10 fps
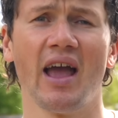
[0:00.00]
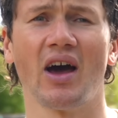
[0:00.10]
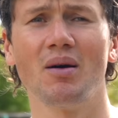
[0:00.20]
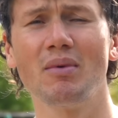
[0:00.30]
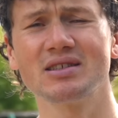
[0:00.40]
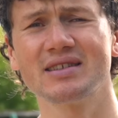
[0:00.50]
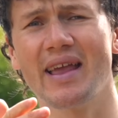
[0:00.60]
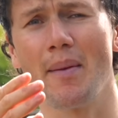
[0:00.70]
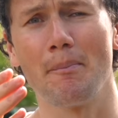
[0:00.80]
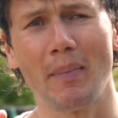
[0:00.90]
and I must
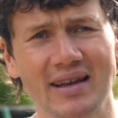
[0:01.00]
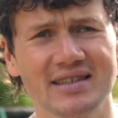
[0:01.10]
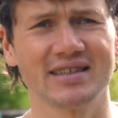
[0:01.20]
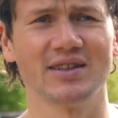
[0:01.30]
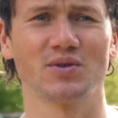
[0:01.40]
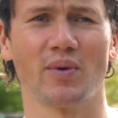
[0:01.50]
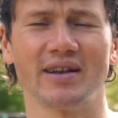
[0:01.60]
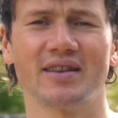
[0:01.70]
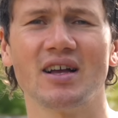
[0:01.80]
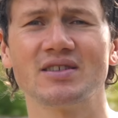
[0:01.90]
say it makes sense what
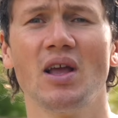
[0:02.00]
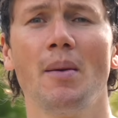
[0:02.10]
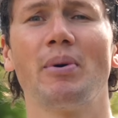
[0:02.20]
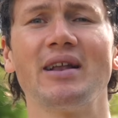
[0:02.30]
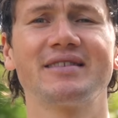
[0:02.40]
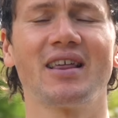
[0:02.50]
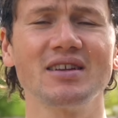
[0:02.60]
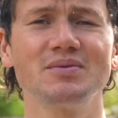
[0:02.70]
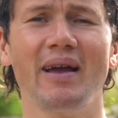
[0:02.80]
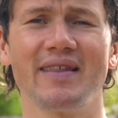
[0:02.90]
it does, but it
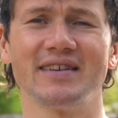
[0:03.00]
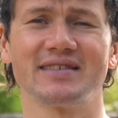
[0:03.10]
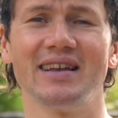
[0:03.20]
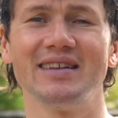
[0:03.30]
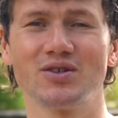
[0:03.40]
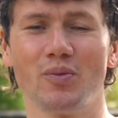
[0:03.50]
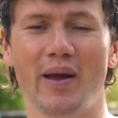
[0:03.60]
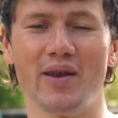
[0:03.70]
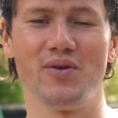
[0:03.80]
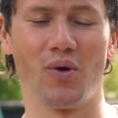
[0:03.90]
does make this a little
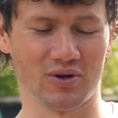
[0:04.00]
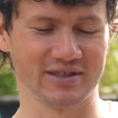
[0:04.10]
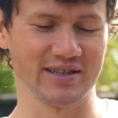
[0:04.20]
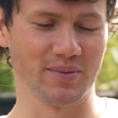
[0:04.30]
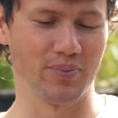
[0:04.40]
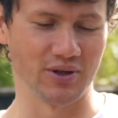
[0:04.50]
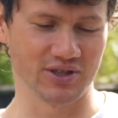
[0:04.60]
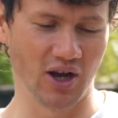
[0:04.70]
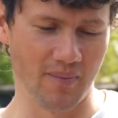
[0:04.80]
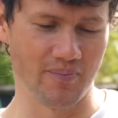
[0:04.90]
bit naughty to
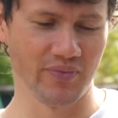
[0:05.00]
put on.